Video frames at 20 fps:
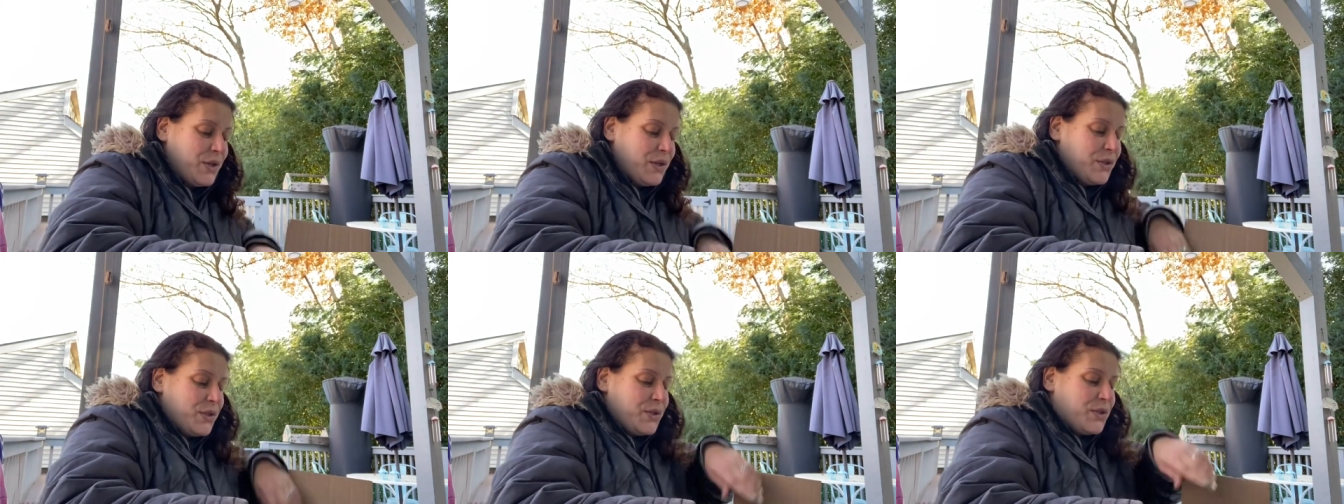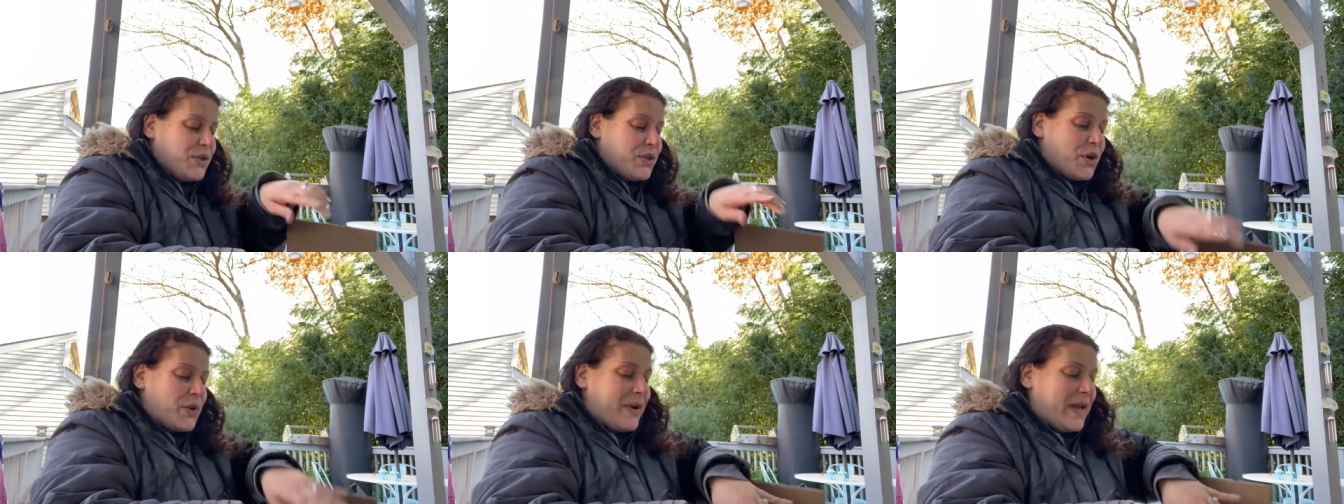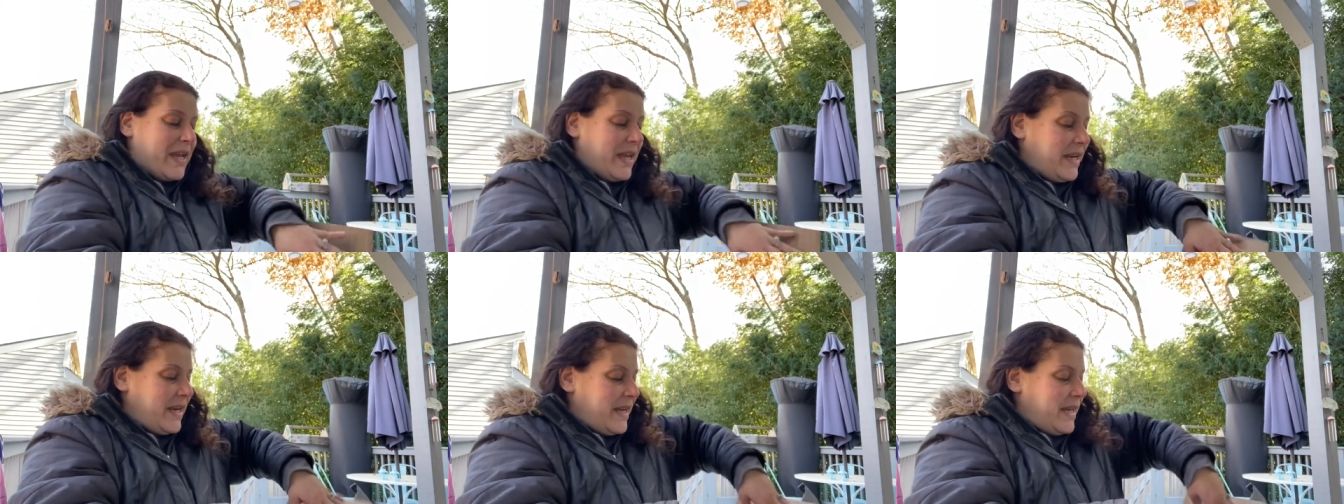So
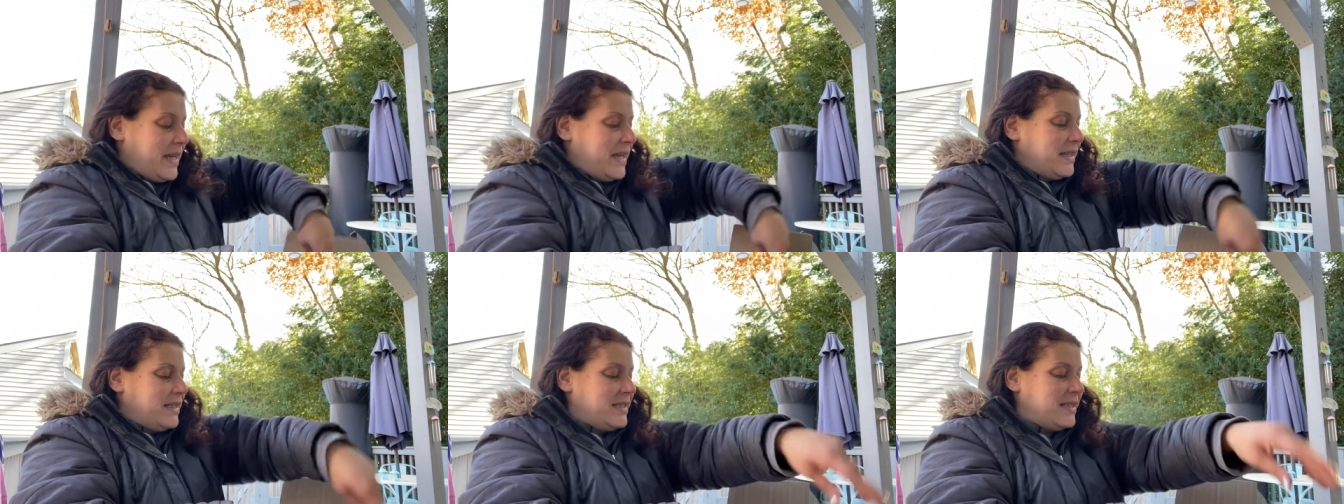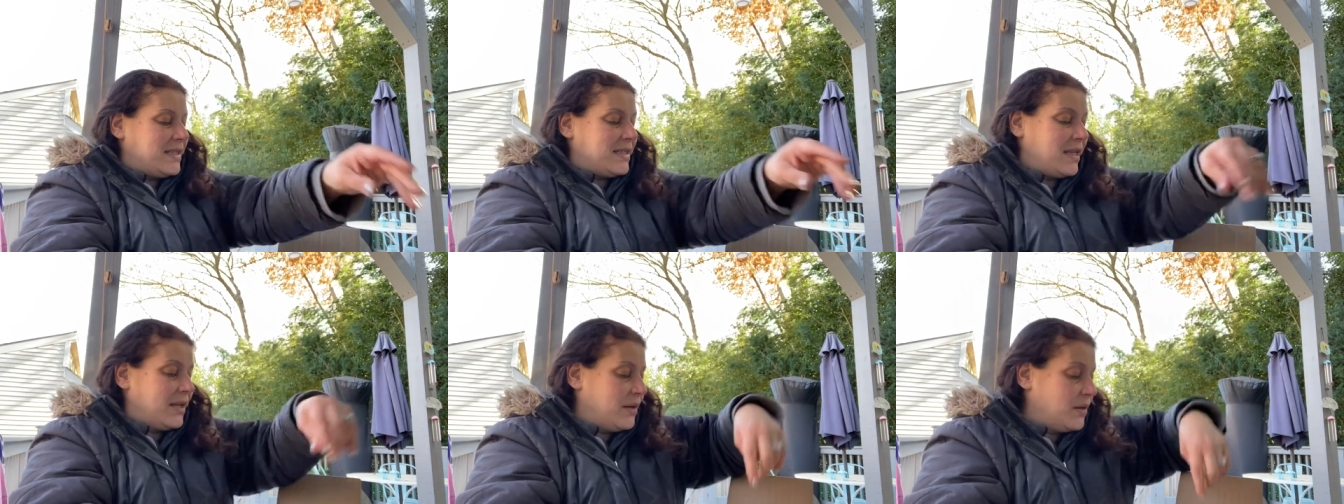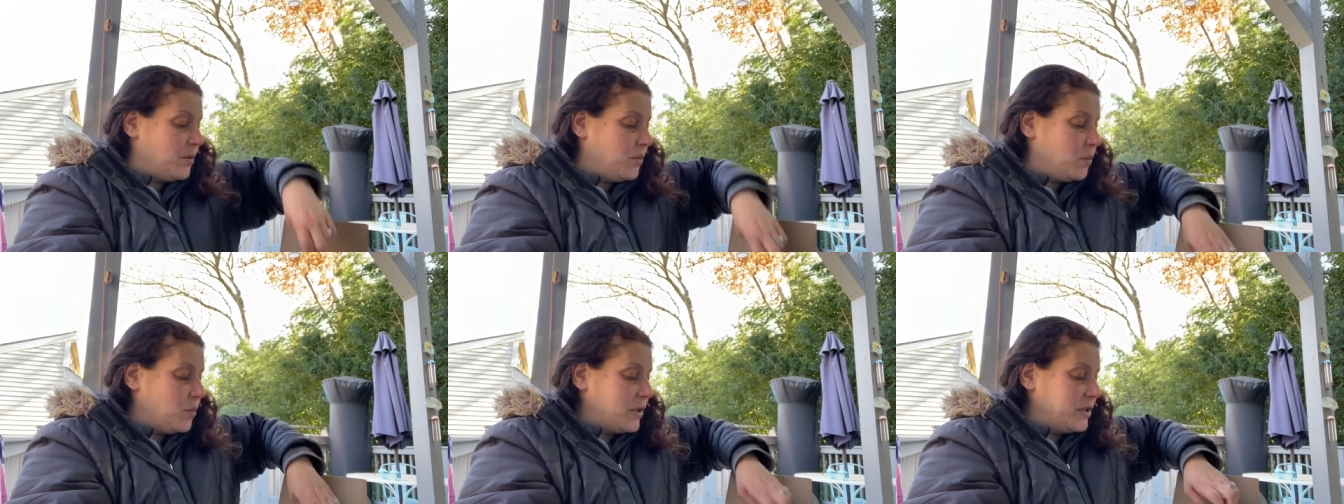it is
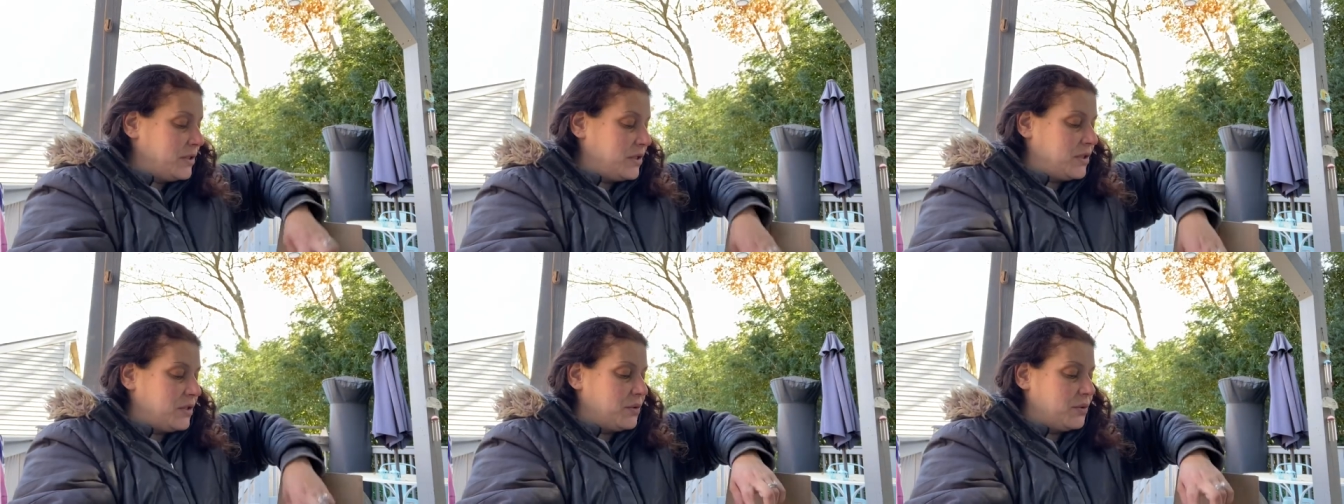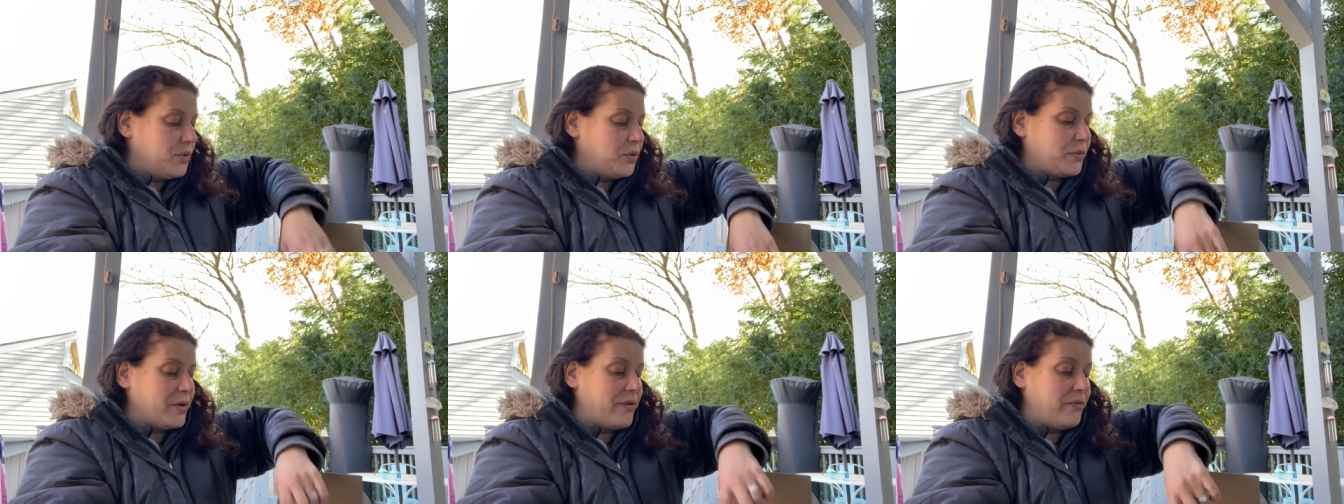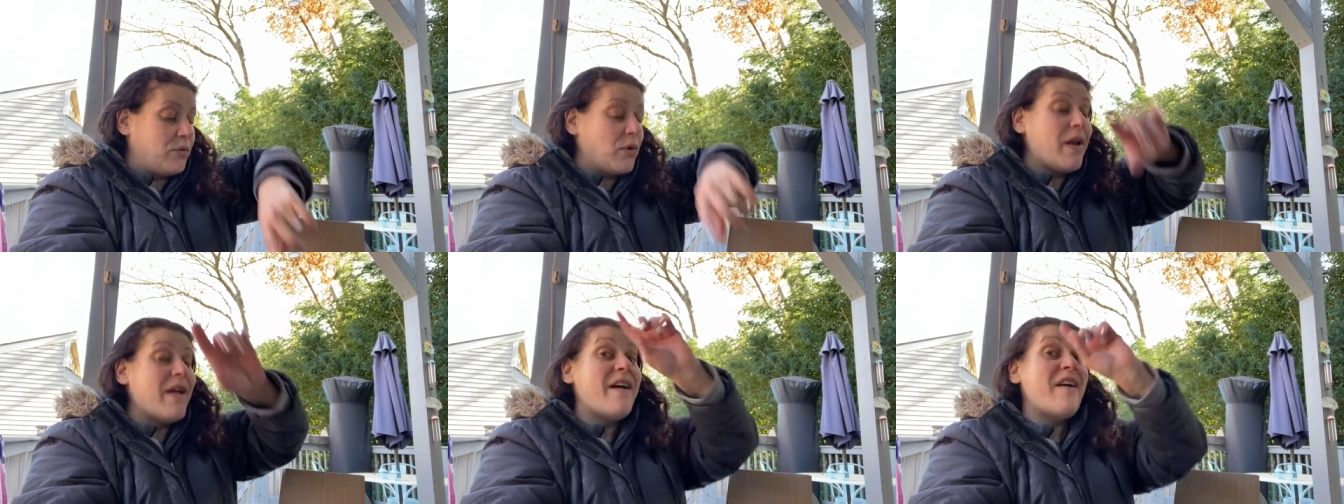one, two, three,
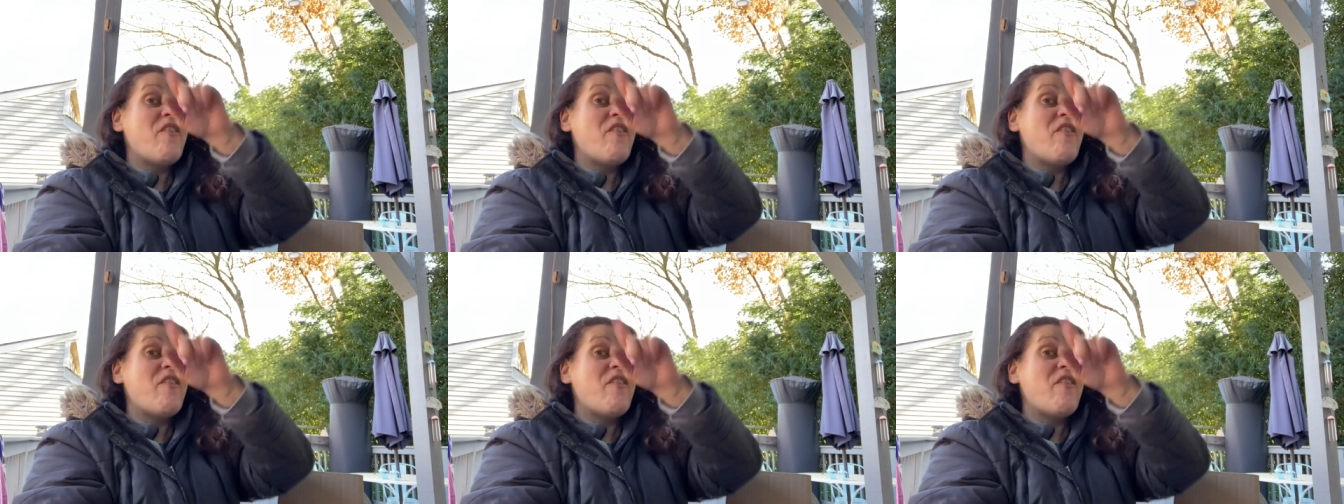four,